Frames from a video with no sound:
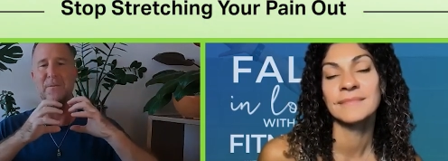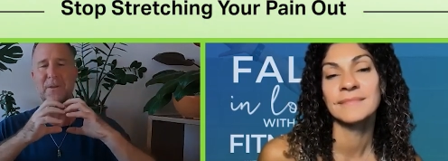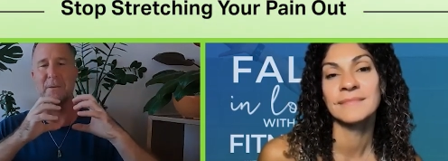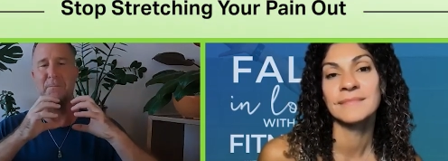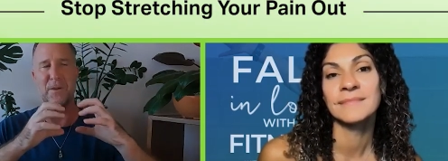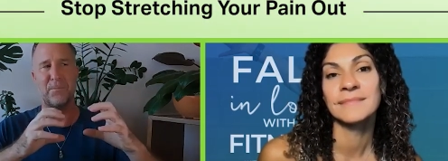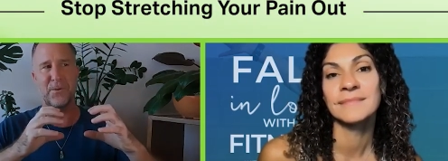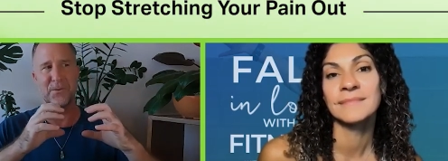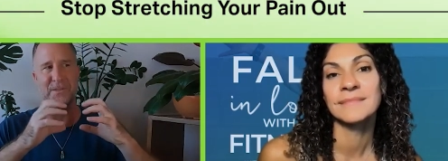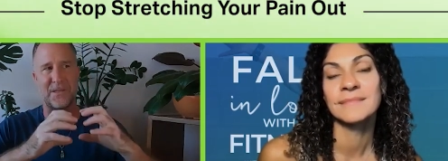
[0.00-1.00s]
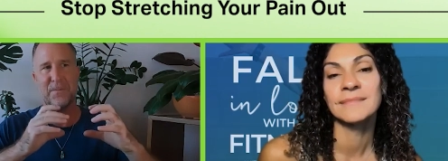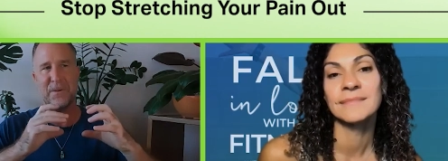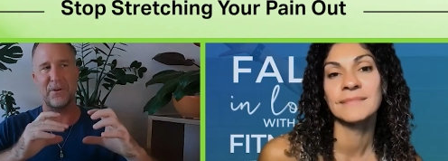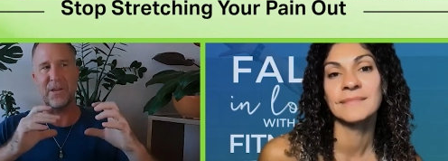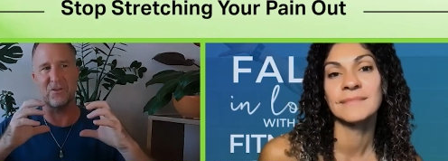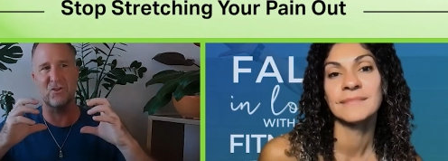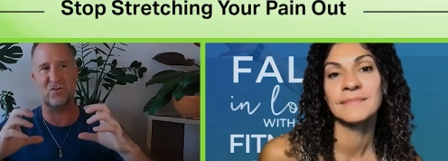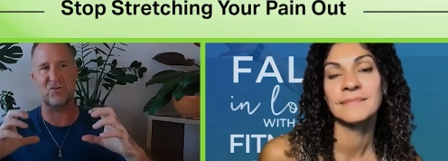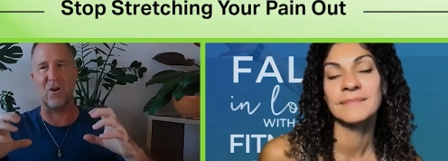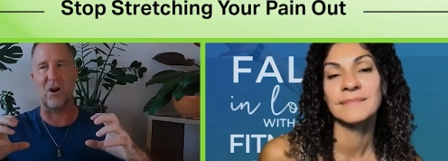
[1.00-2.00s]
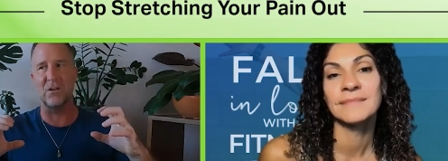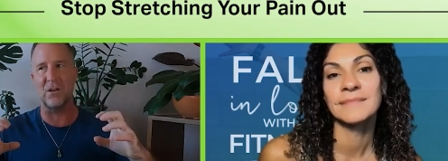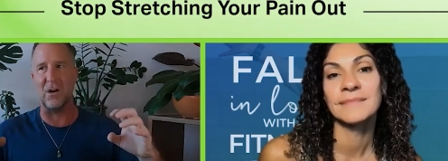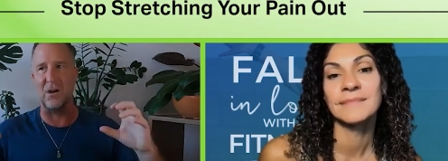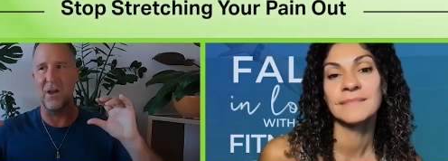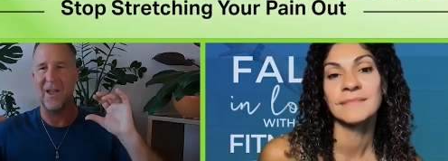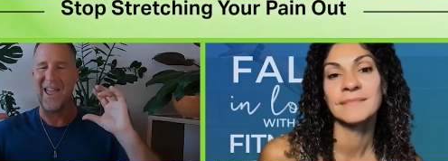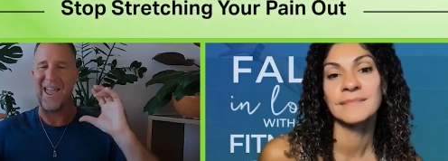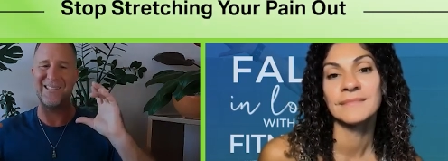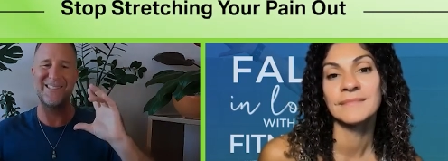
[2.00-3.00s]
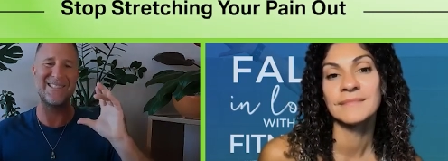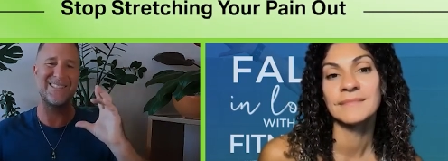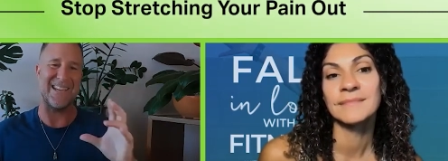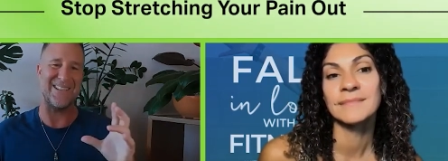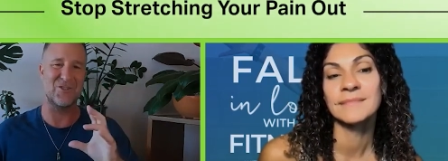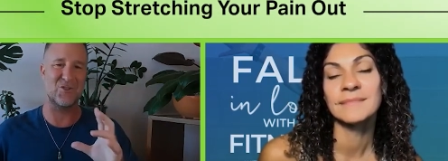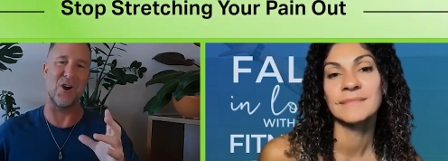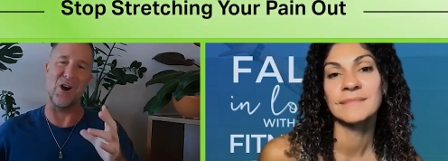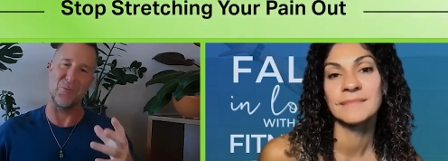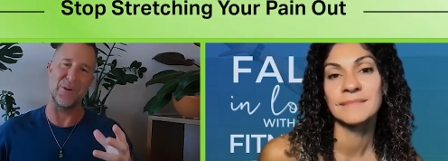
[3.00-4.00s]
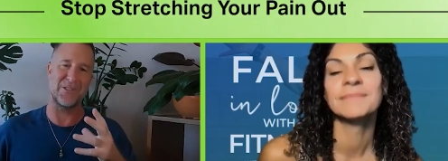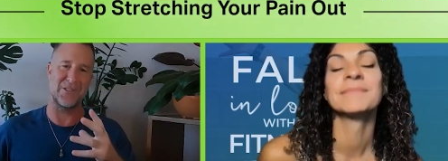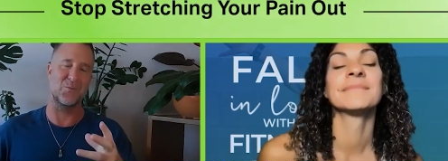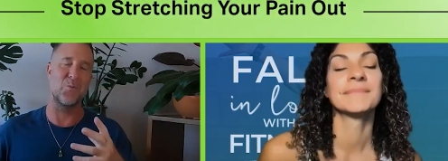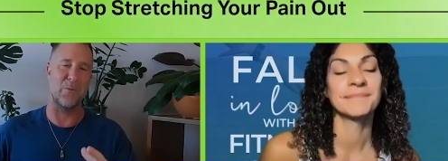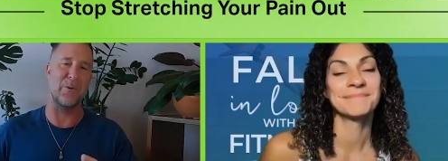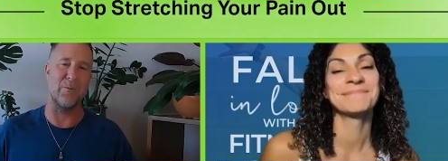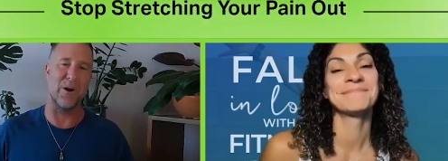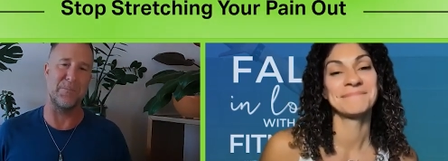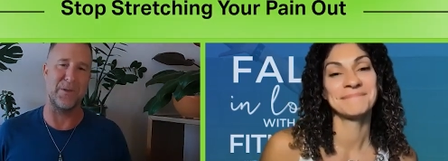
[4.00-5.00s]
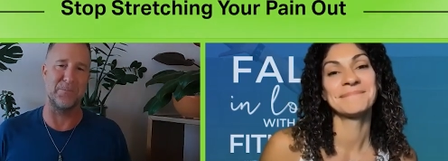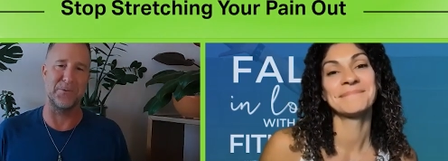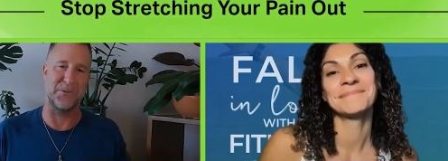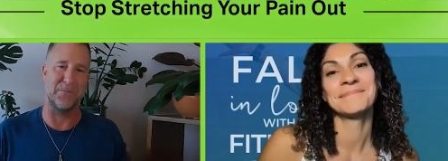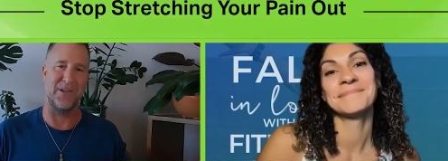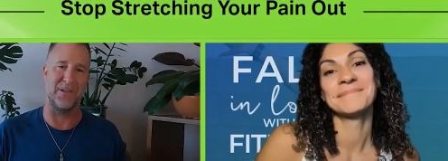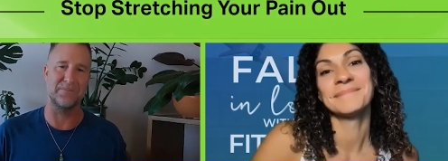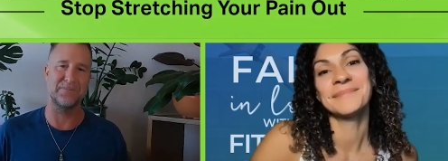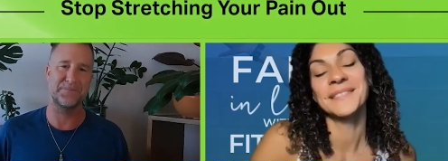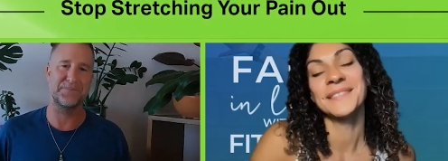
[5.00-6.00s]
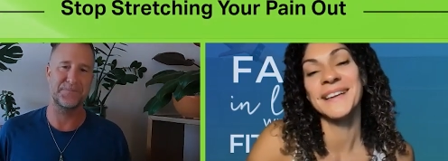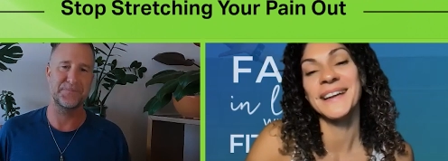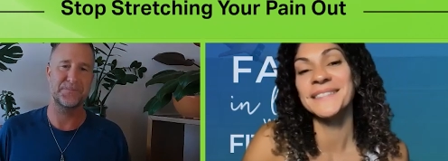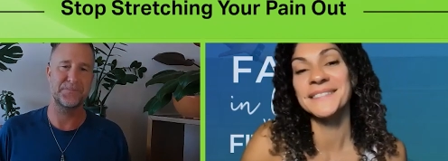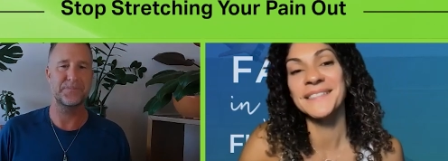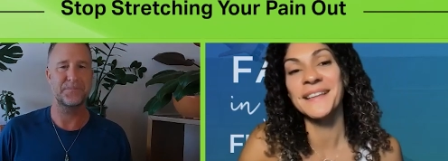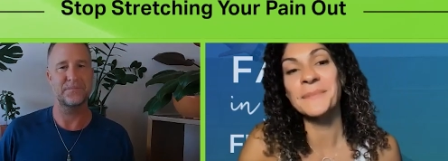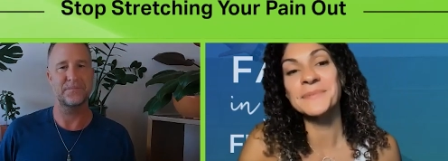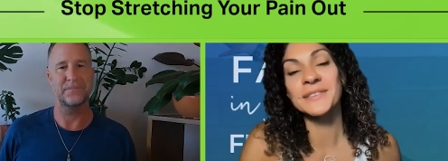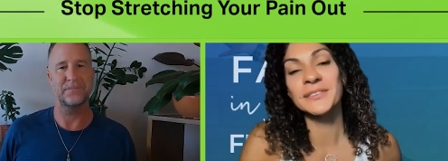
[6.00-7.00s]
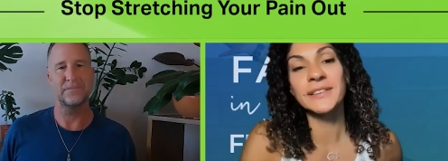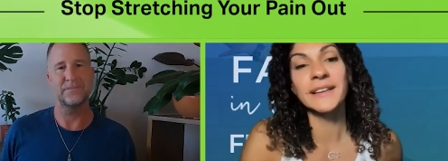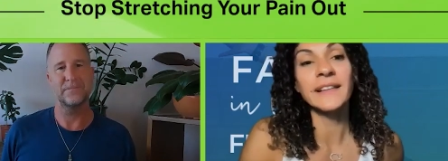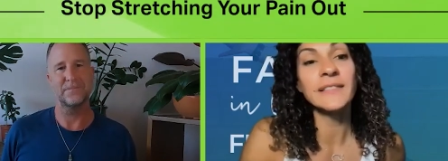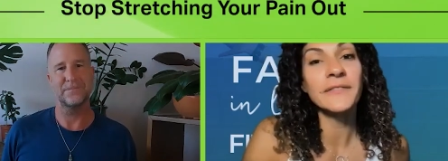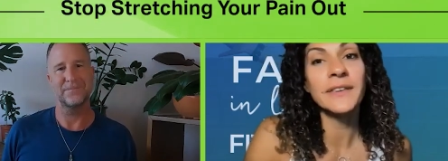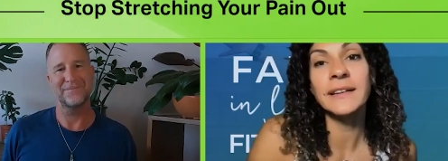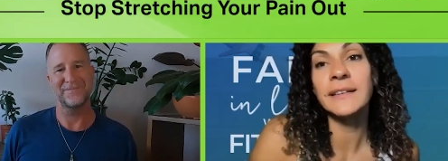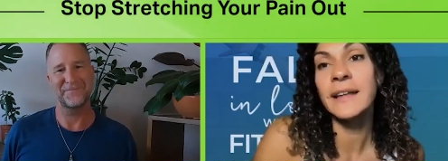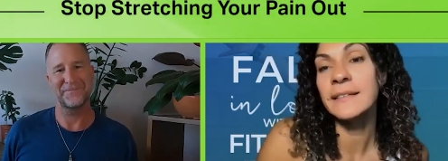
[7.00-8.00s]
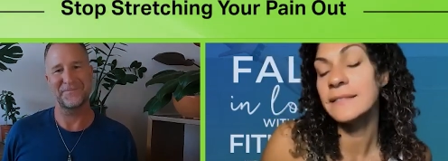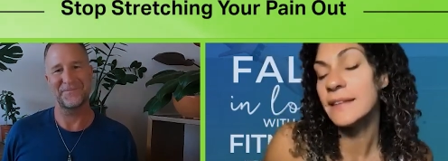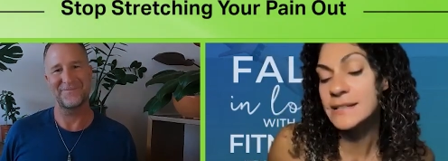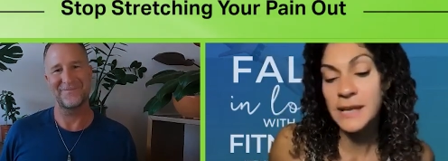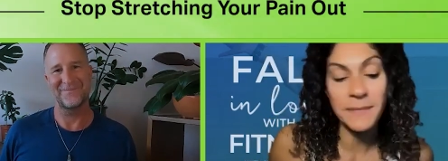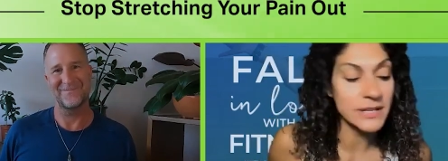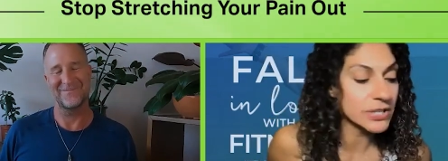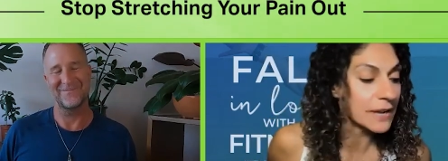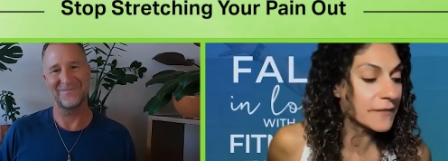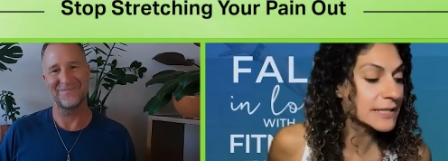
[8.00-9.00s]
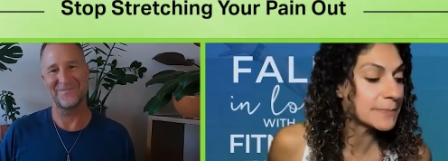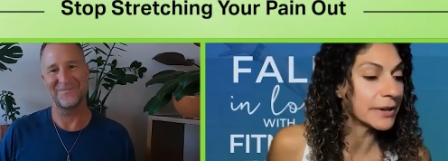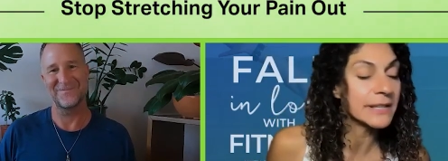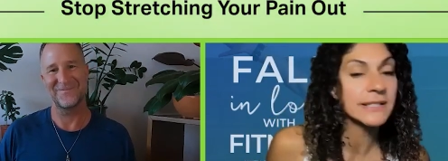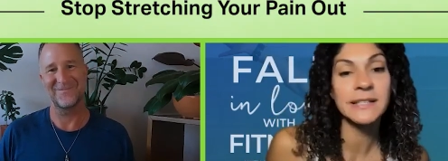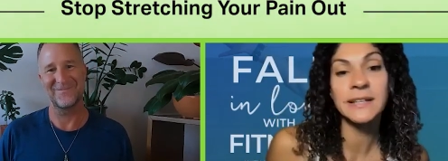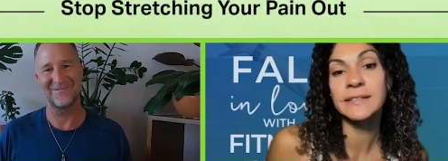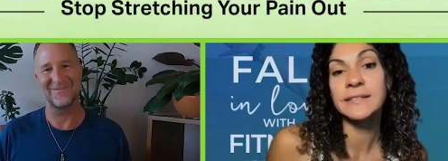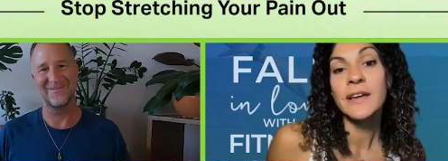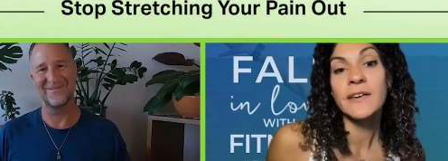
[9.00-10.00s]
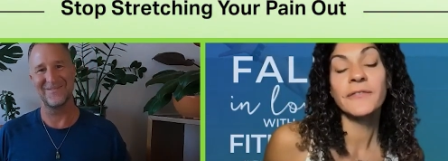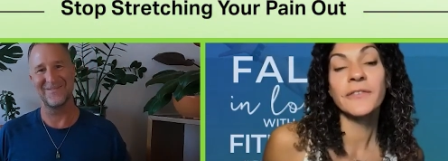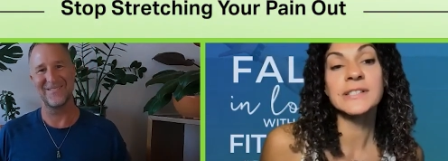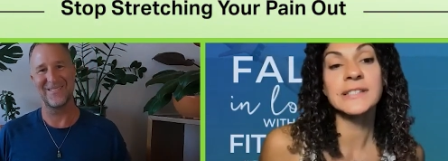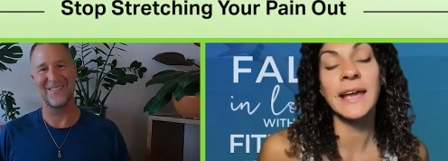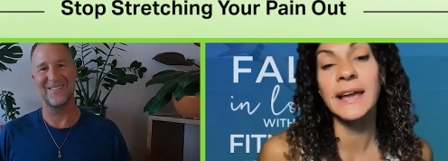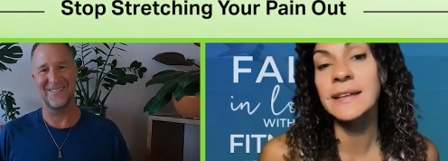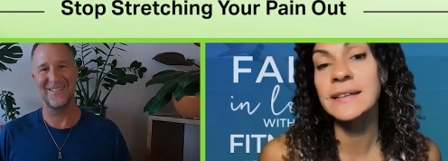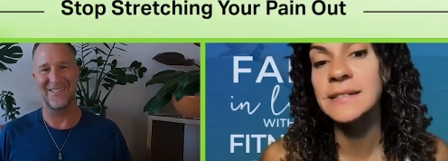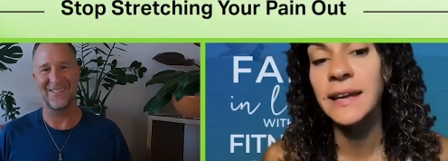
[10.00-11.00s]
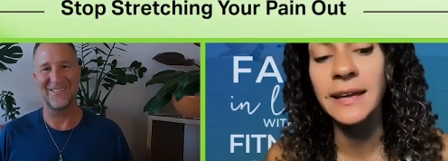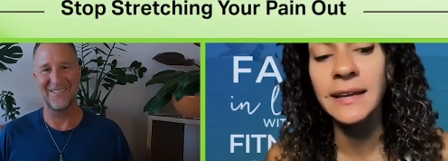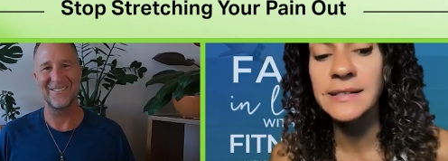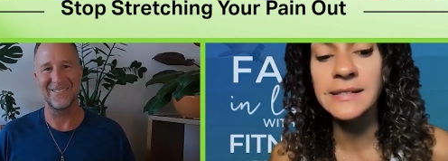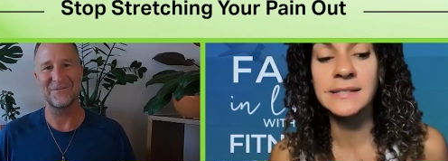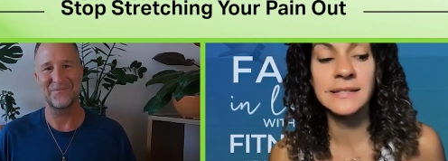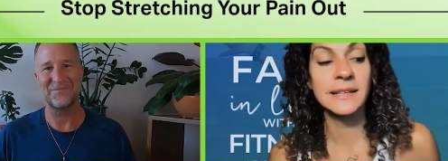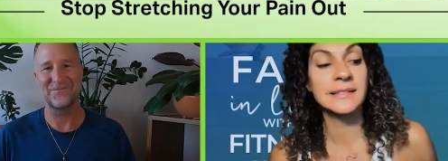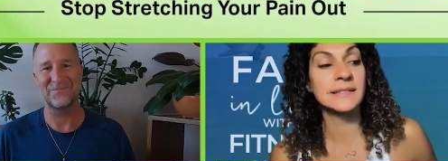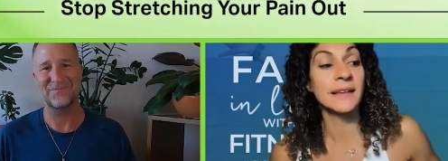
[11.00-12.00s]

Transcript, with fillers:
Speaker 1: get people, see people get stronger and stay strong, which is where we want people to be.
Speaker 2: Yeah. Absolutely. I love it and and as I mentioned I've experienced it firsthand and it's it's